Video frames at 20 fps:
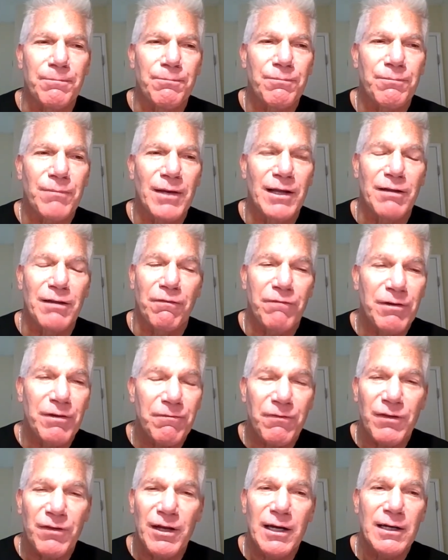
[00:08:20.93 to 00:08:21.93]
And the fifth
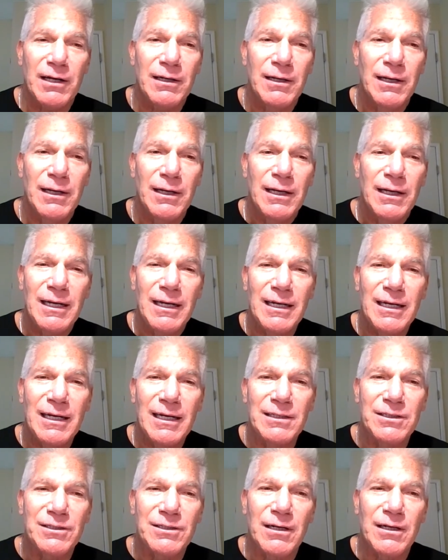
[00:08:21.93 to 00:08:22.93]
thing
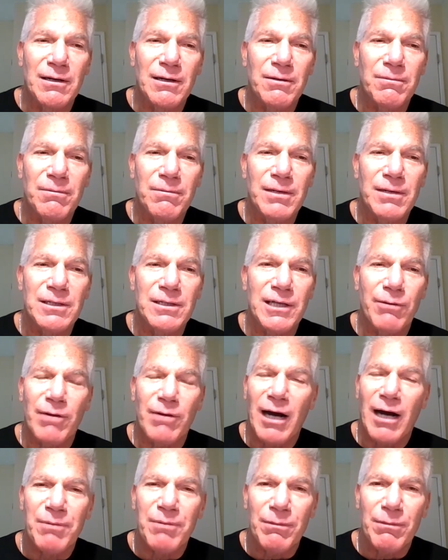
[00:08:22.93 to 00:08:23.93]
is they were
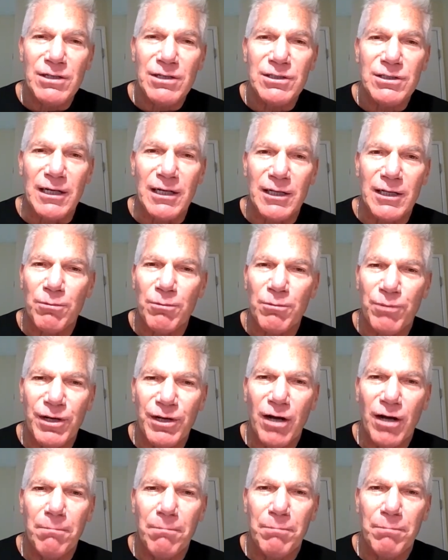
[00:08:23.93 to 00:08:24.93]
optimistic. They were pretty
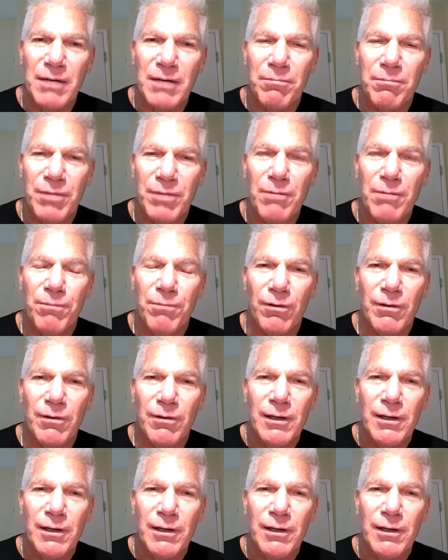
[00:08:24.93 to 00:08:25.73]
upbeat people.